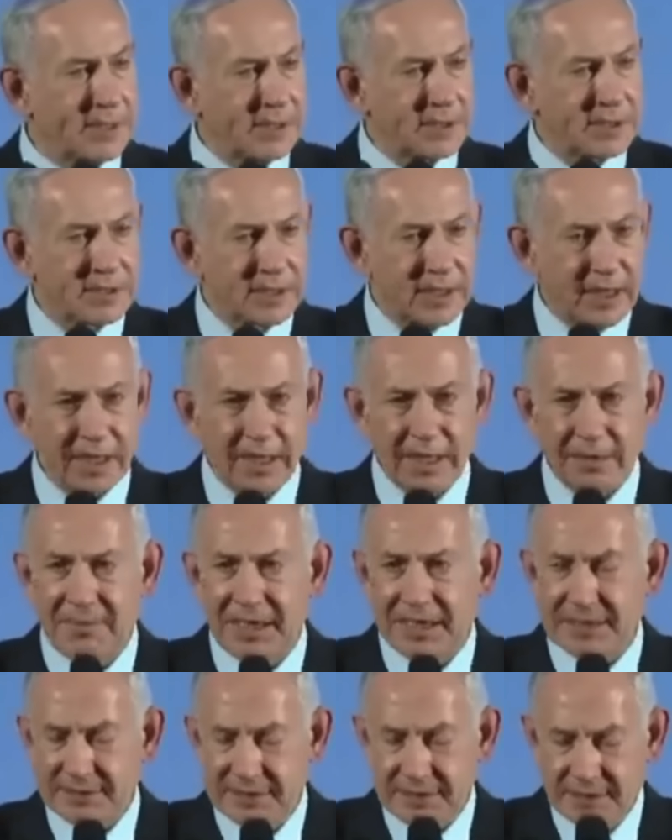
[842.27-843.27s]
it are
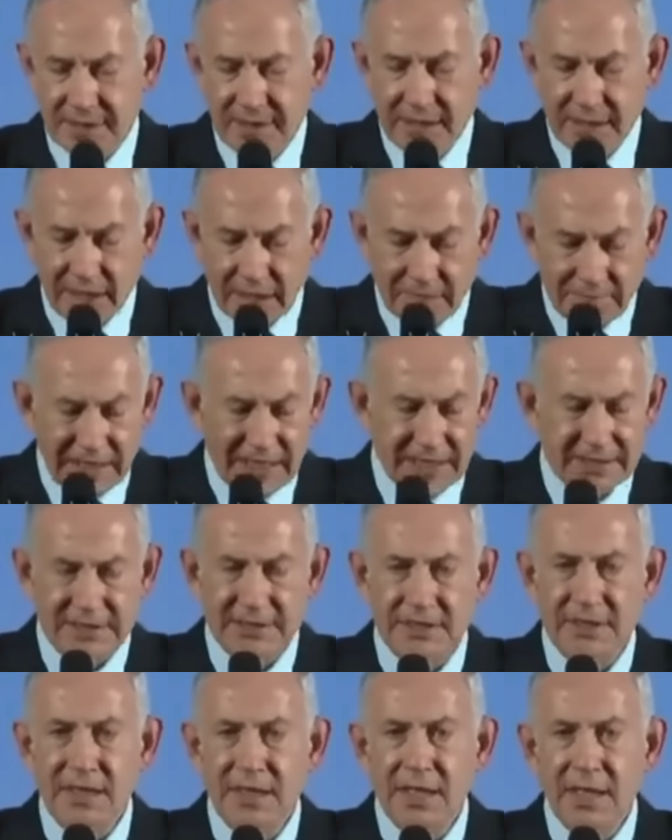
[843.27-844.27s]
Hamas.
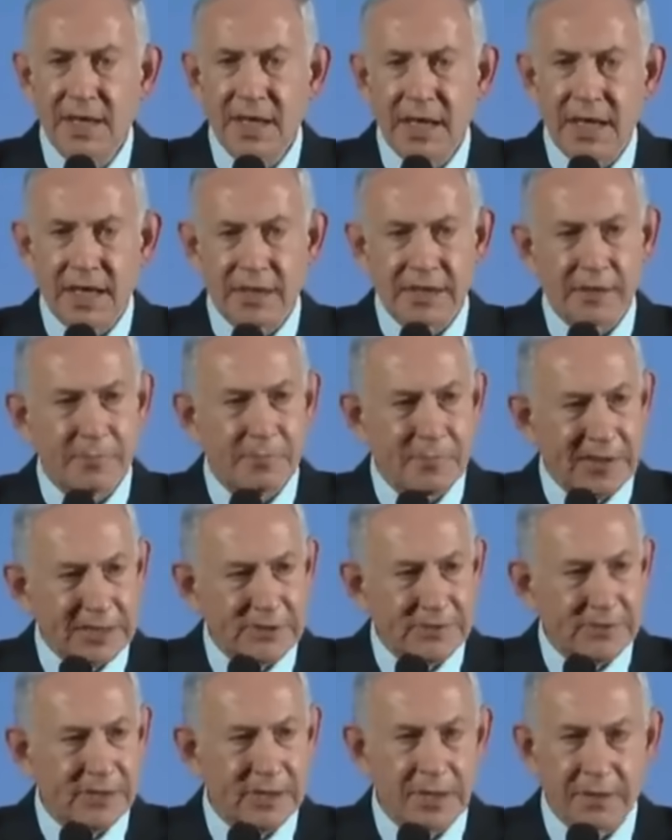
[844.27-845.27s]
Hamas and their
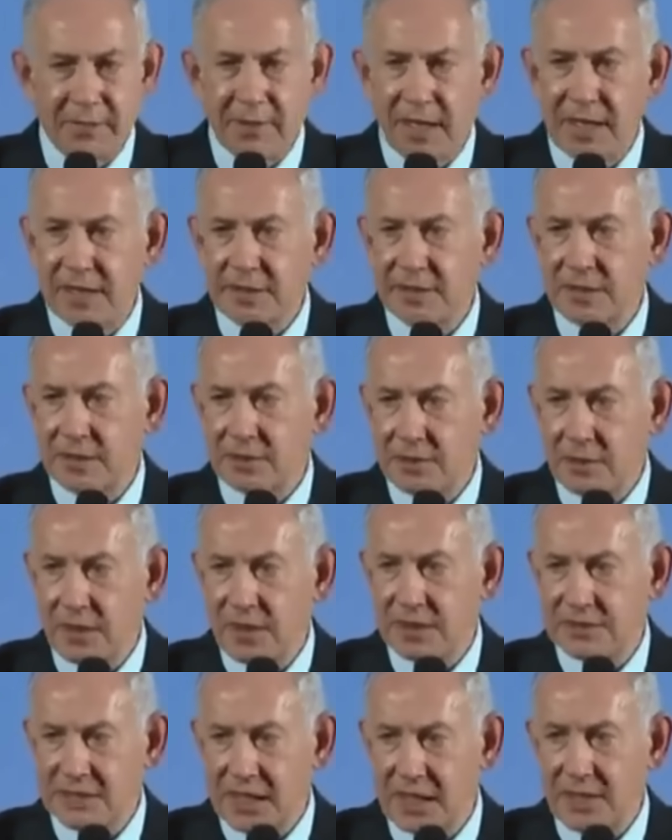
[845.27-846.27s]
patron Iran that
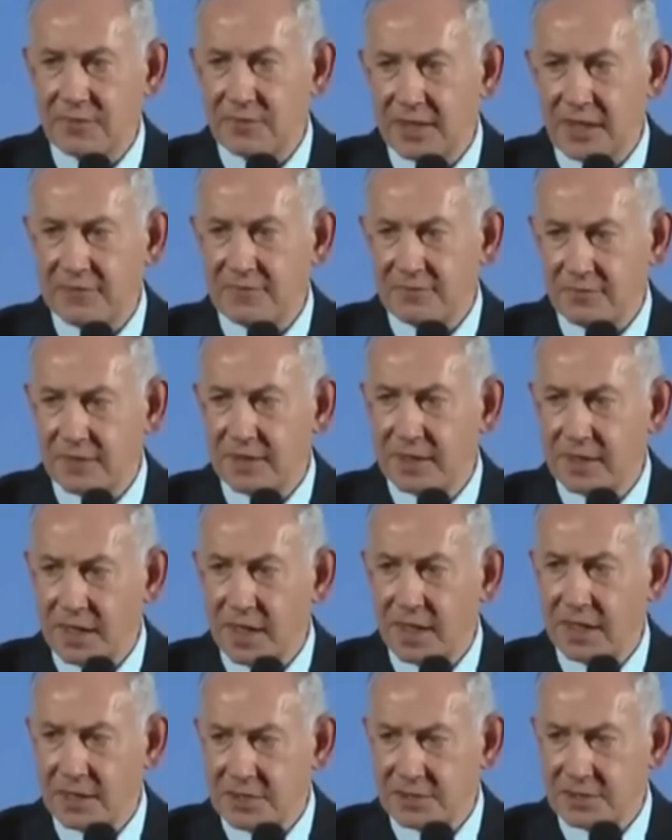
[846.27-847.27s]
calls outright for the
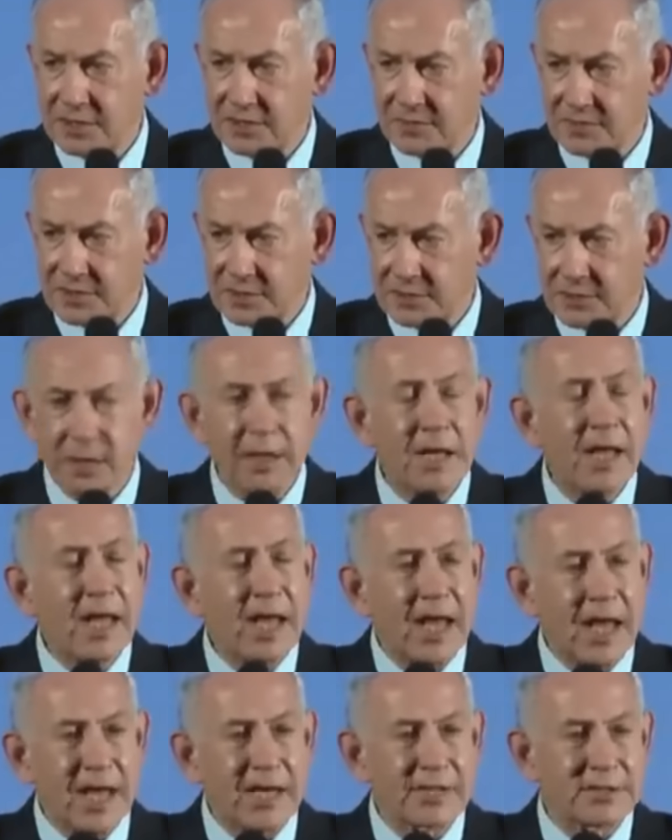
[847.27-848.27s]
annihilation of Israel,
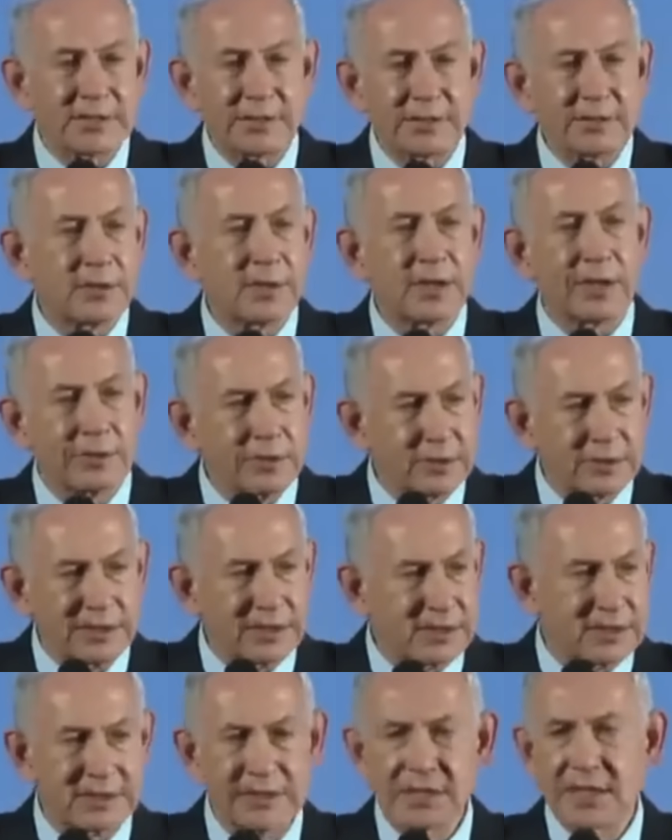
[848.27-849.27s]
as do the
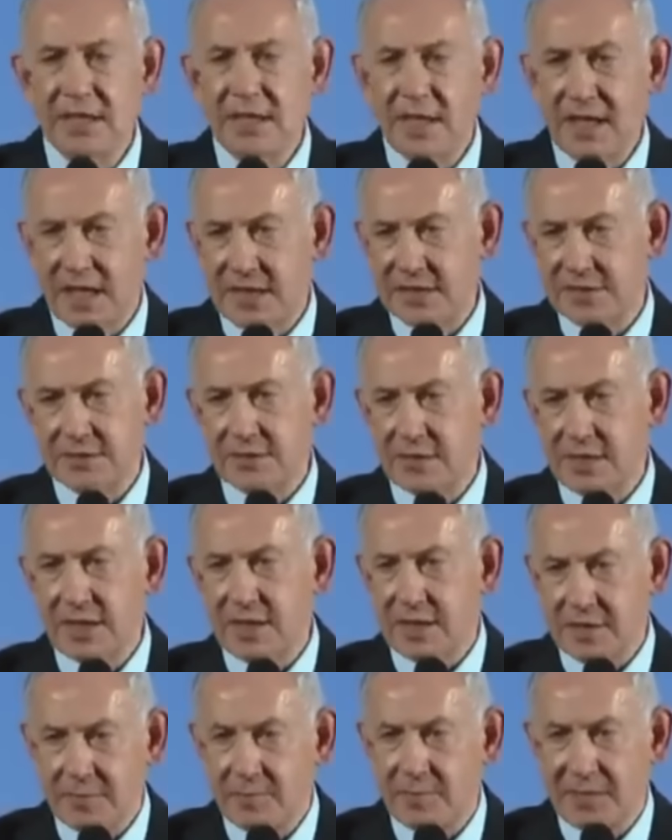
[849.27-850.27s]
Houthis, as do the
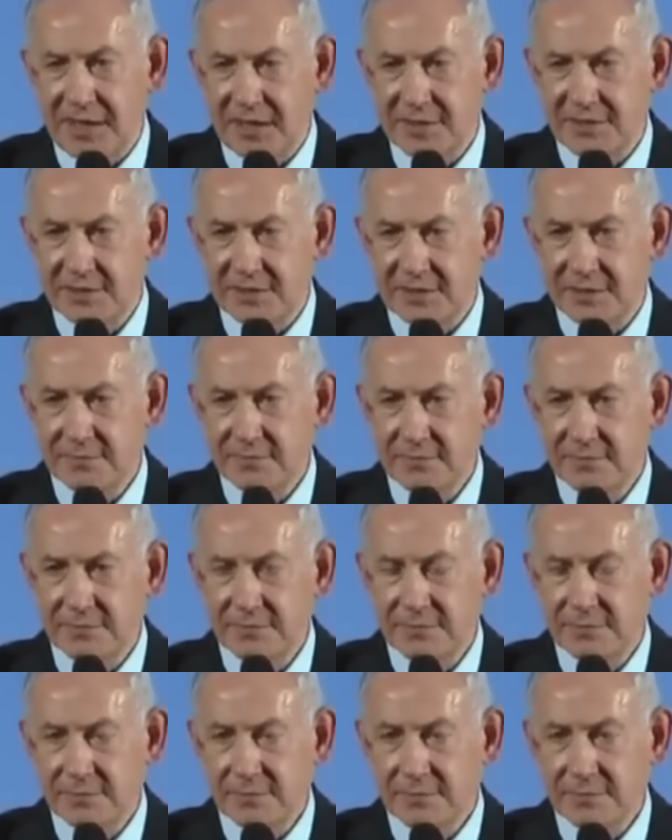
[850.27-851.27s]
other proxies.
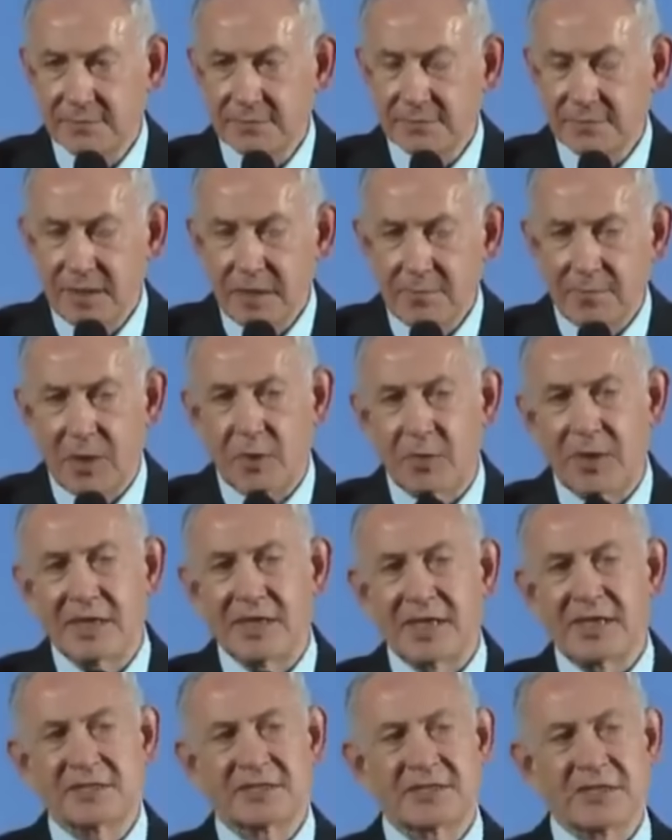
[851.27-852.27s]
But when
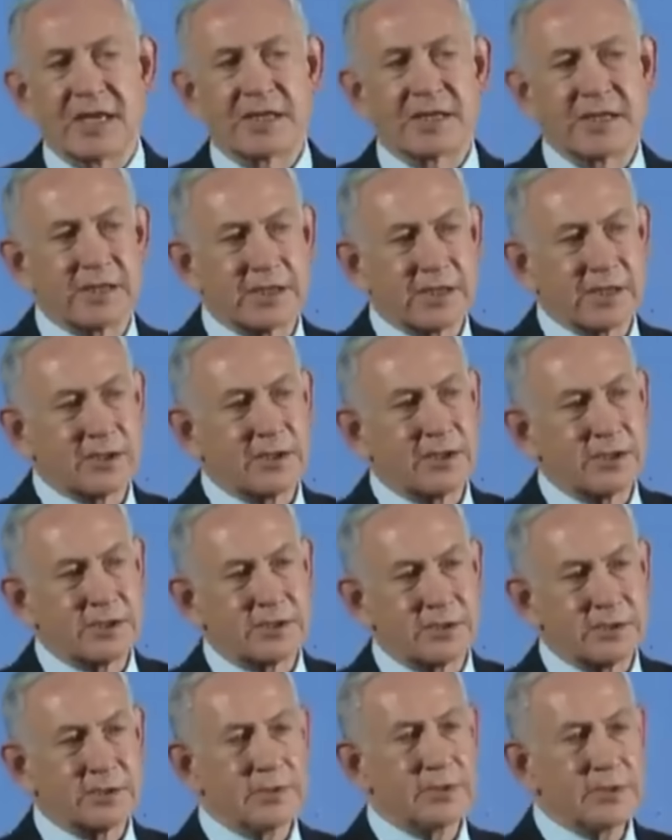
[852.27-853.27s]
they say that they're going
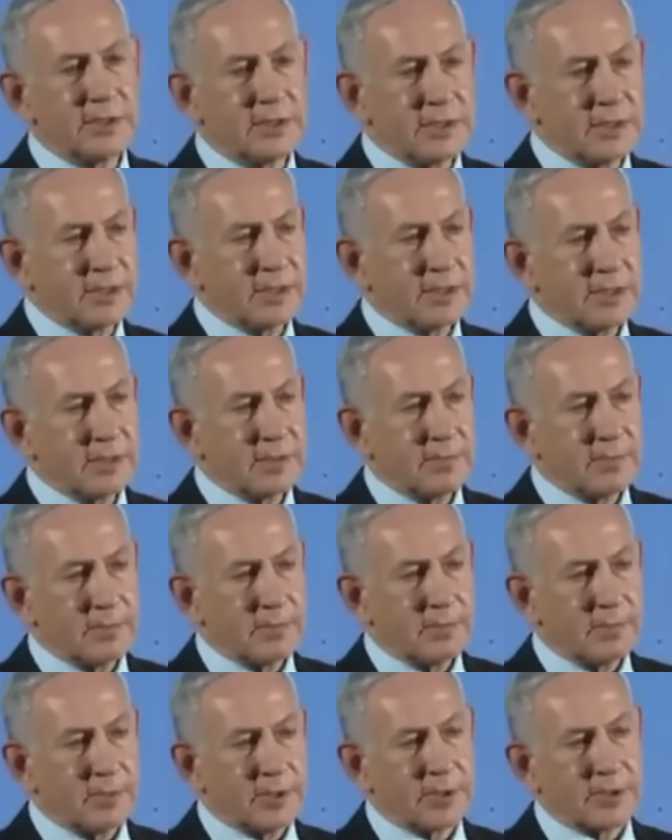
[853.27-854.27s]
to
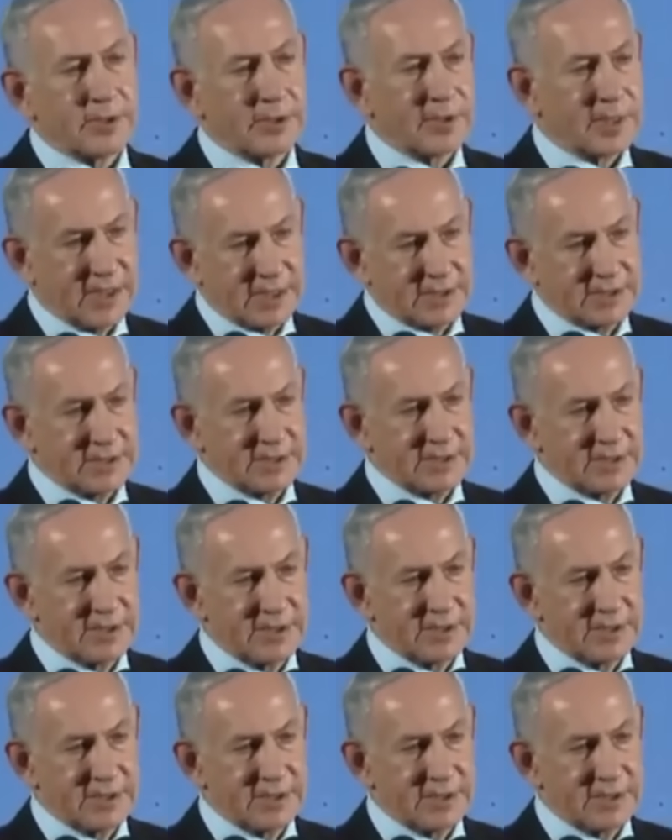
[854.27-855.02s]
murder us,